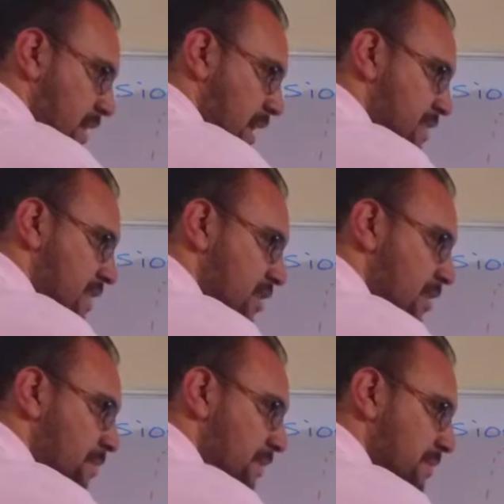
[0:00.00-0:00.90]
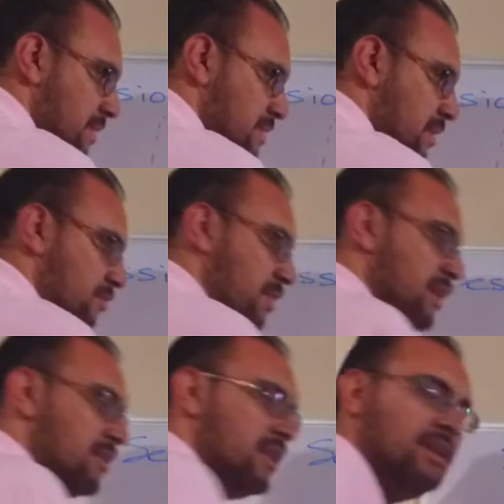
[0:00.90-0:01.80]
and the complement
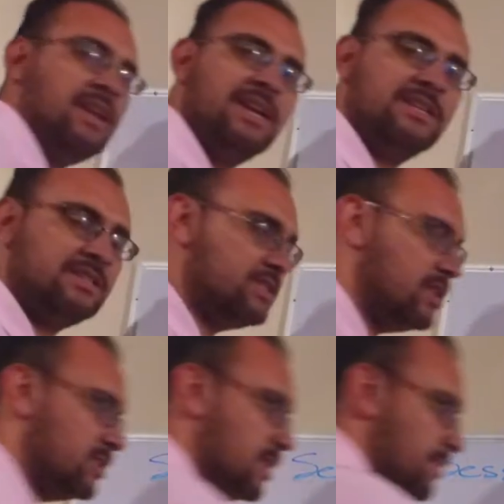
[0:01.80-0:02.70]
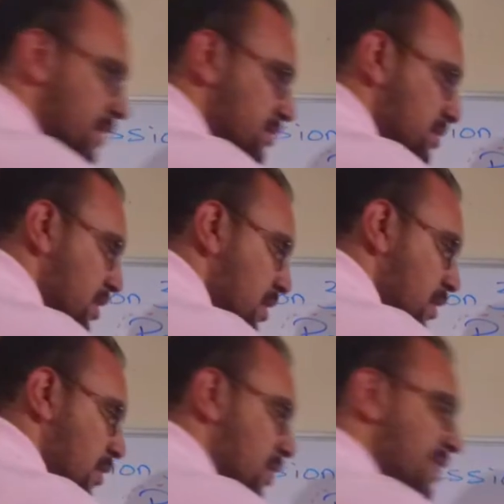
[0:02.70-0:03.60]
regularly talks about
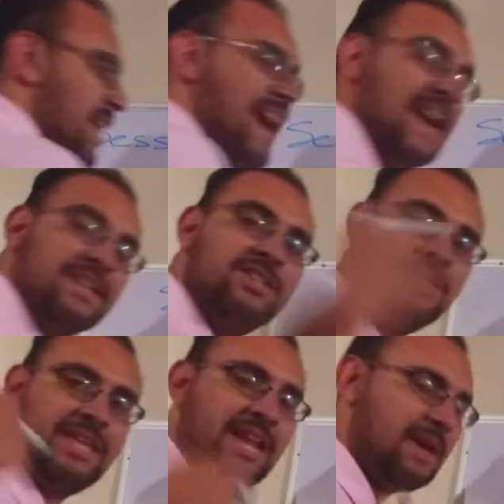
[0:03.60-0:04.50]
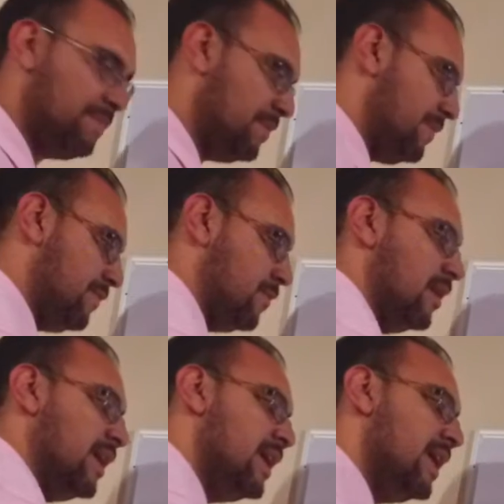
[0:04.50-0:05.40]
the action that happened
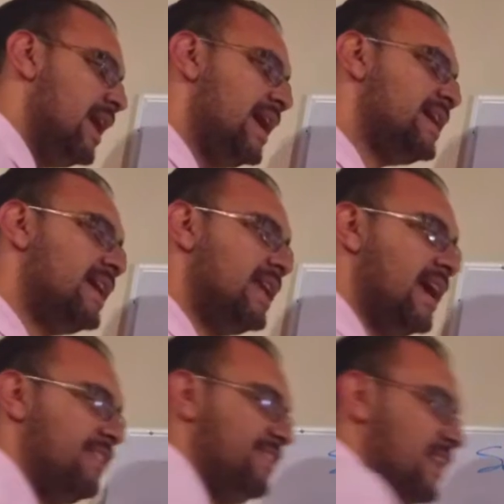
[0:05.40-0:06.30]
before. I had